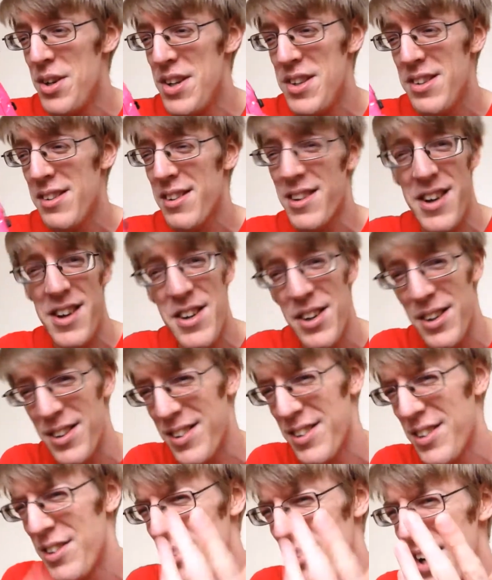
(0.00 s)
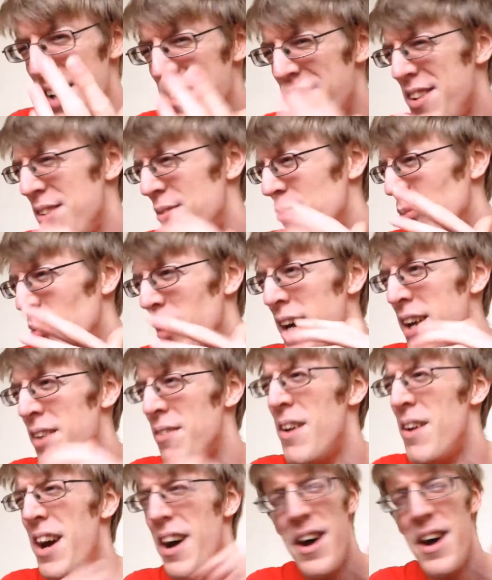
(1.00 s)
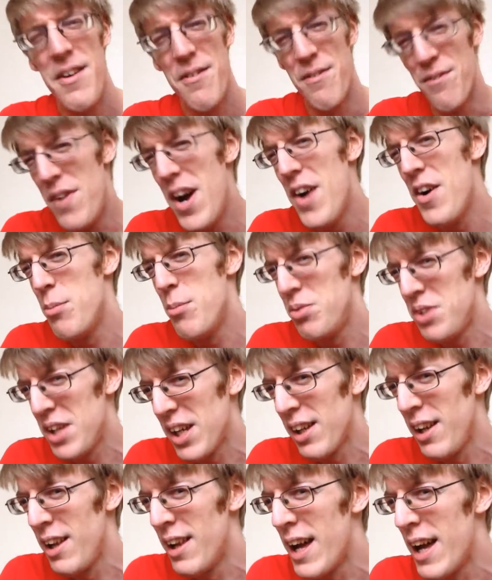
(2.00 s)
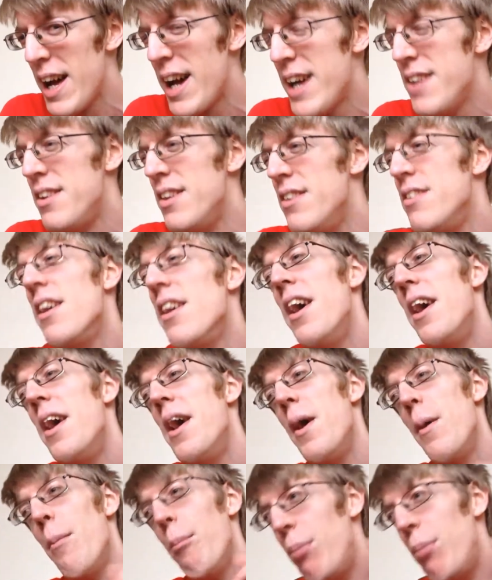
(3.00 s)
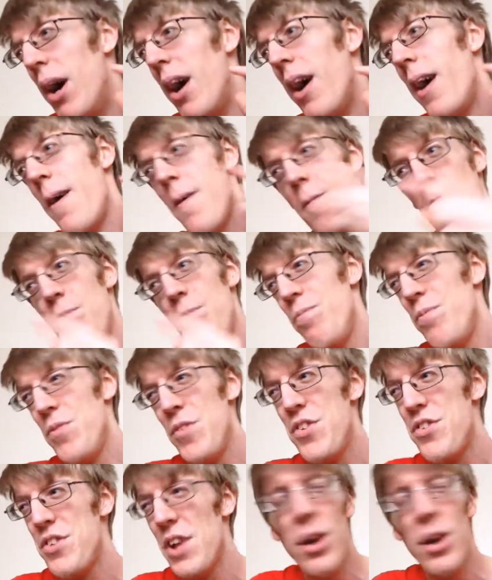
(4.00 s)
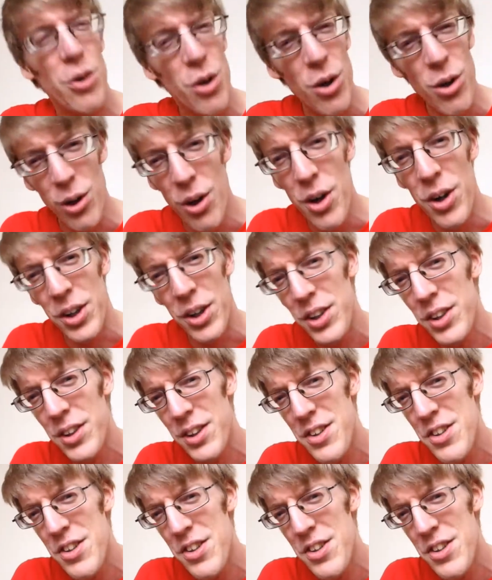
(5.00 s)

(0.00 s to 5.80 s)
It's kind of crazy and weird and very particularly late 80s, but still a good look.